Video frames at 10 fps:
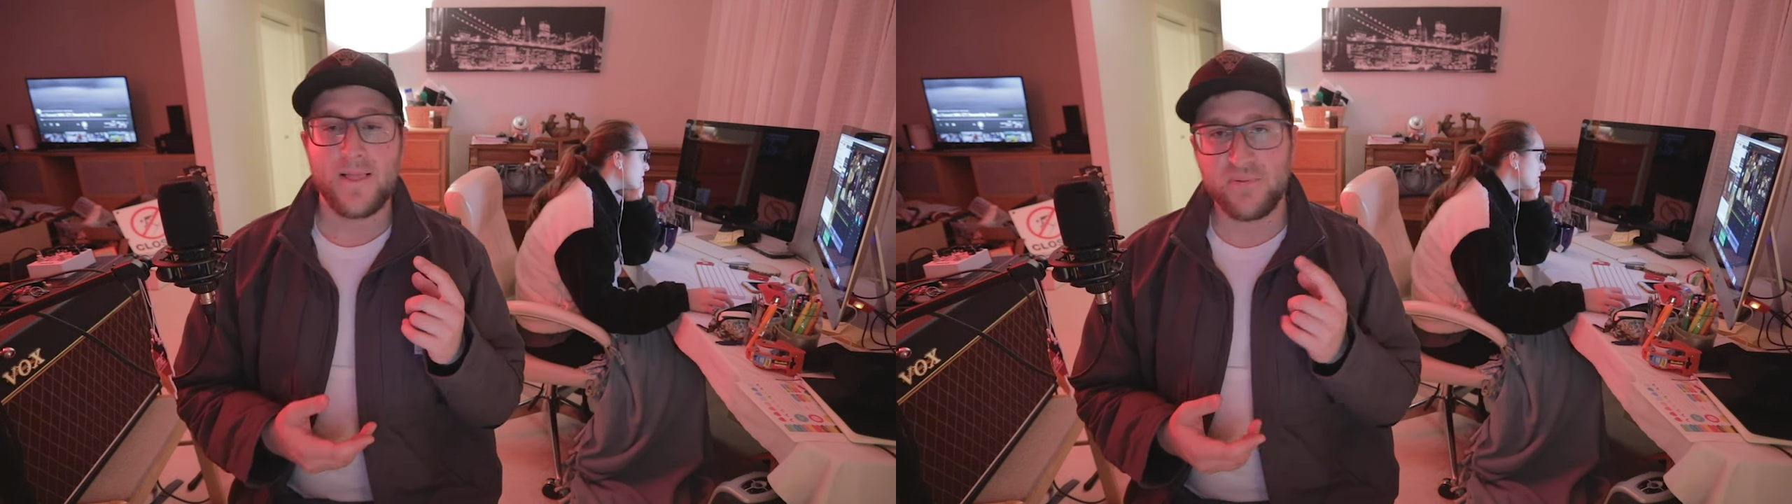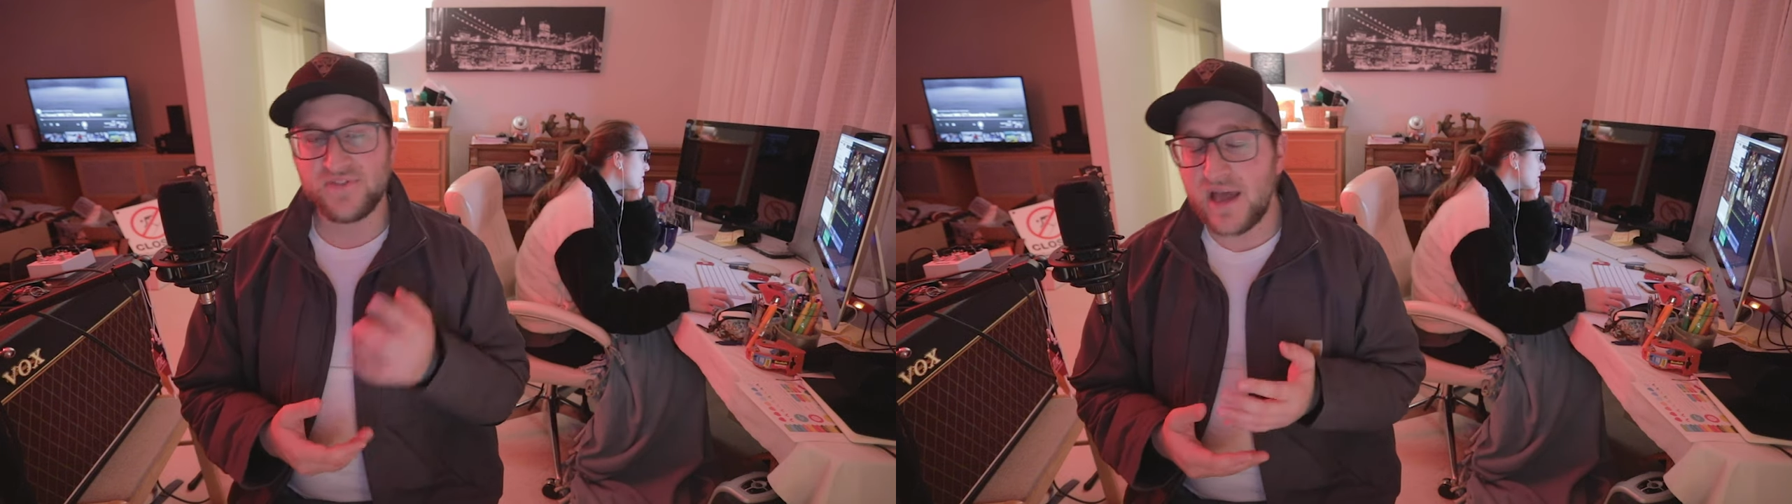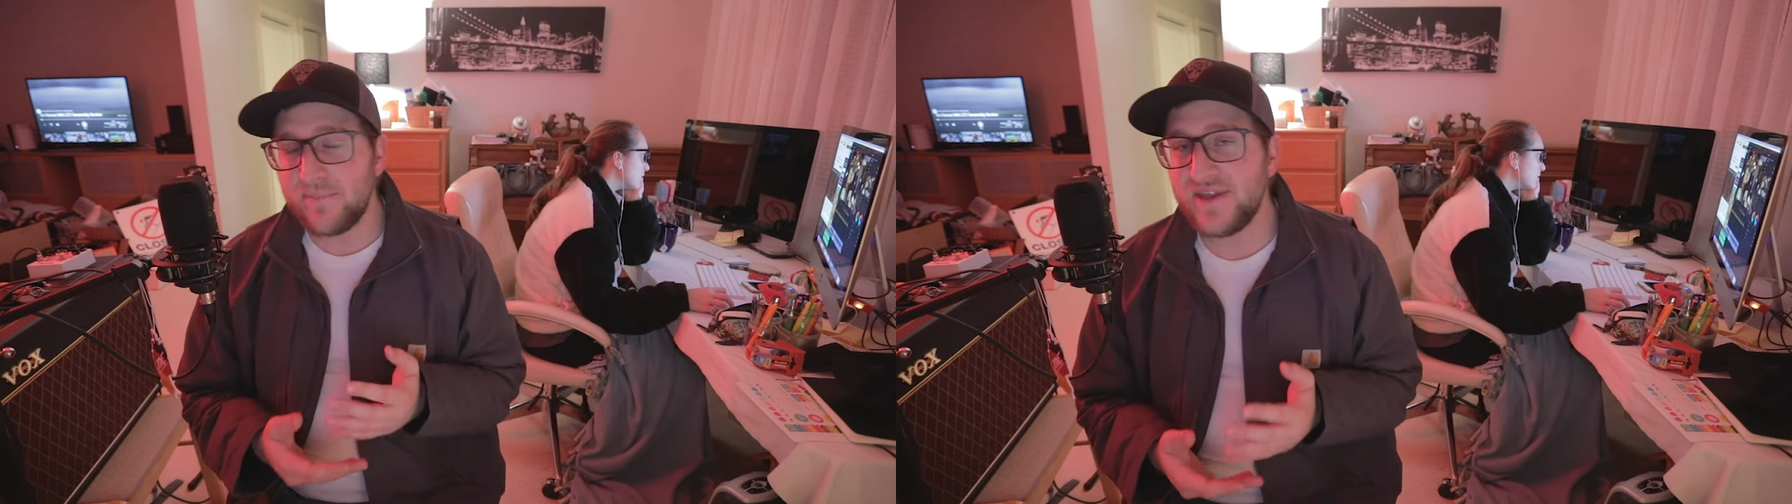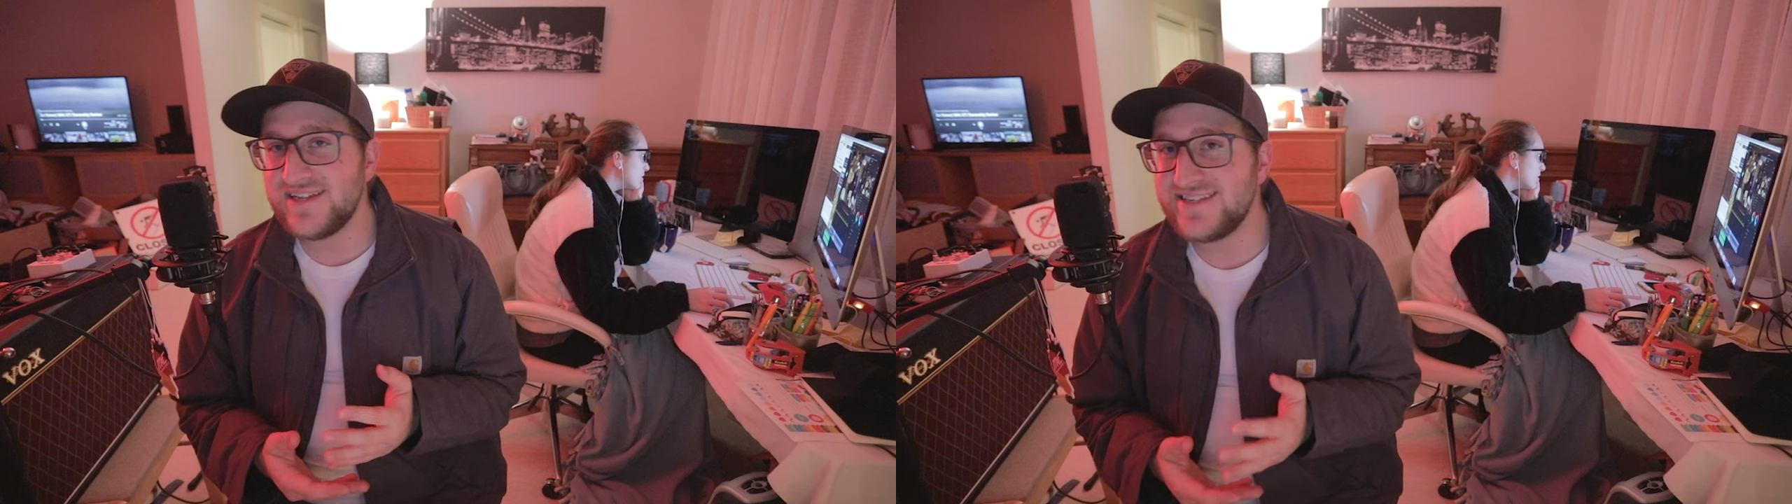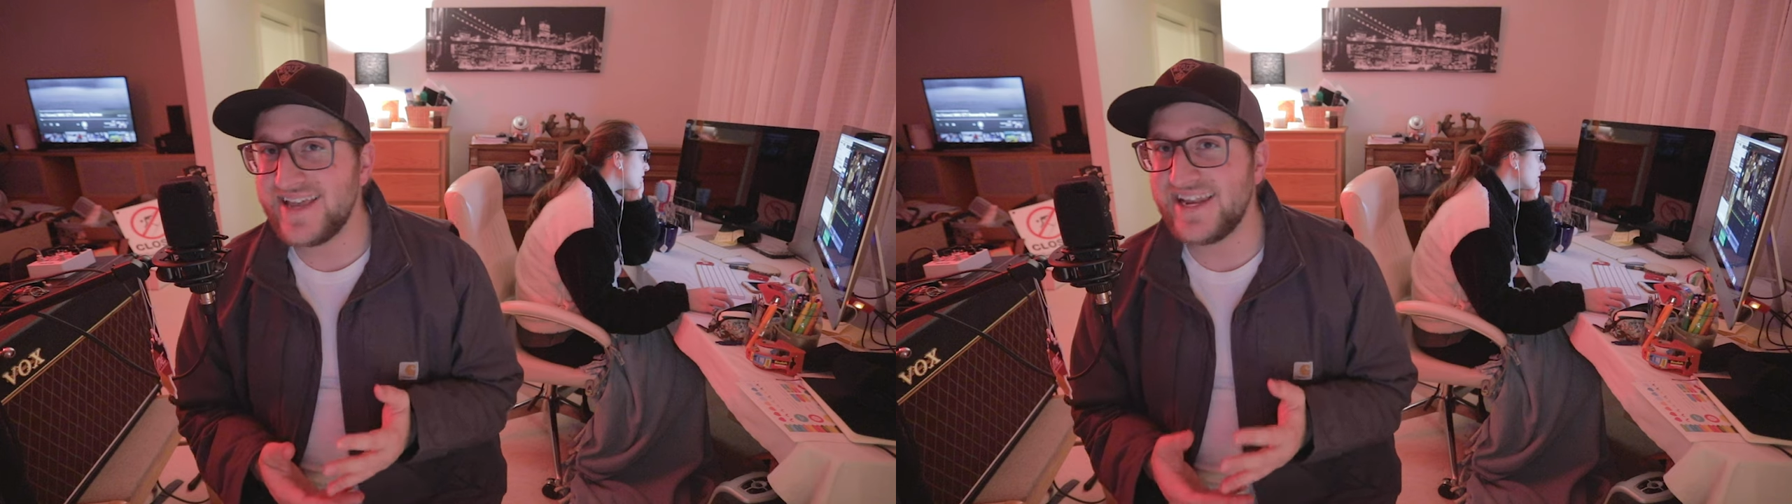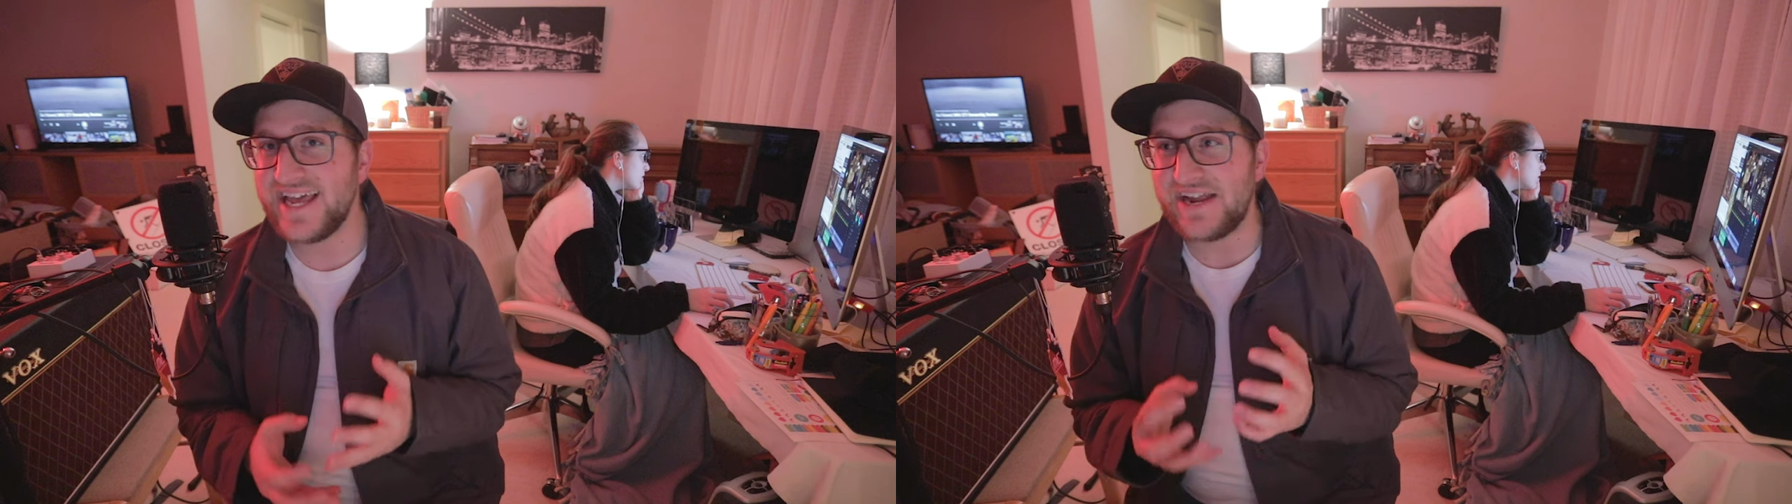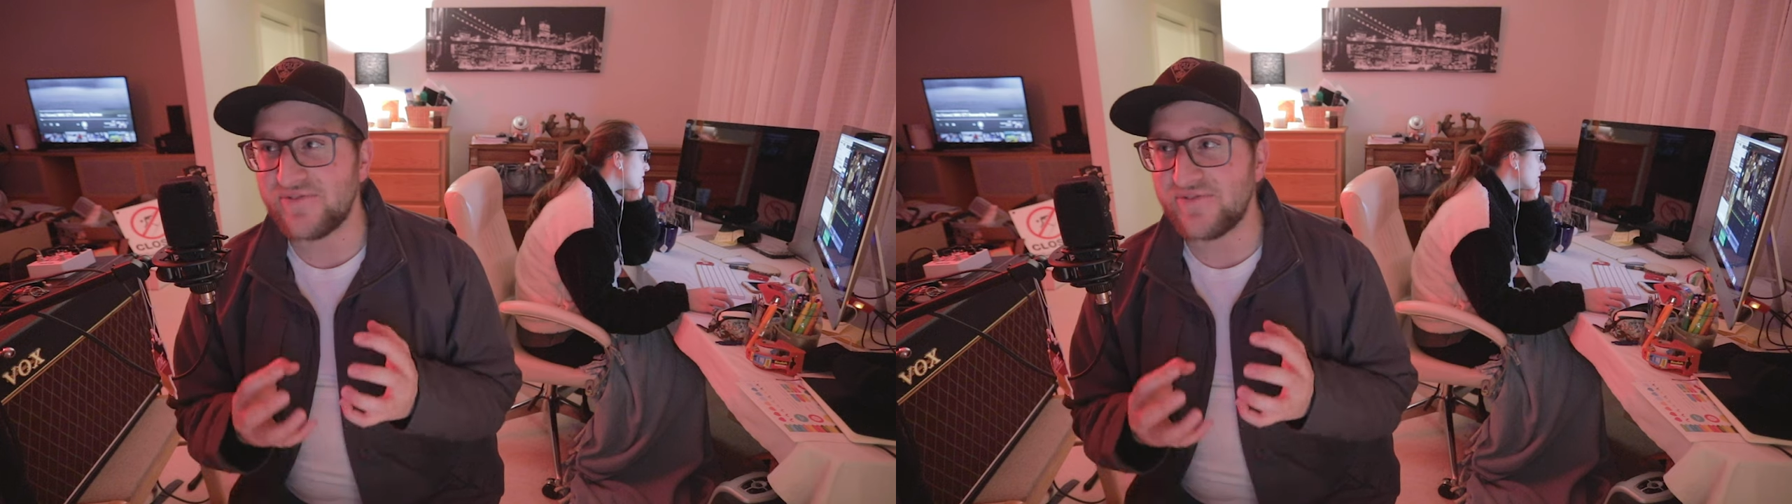But that being said, I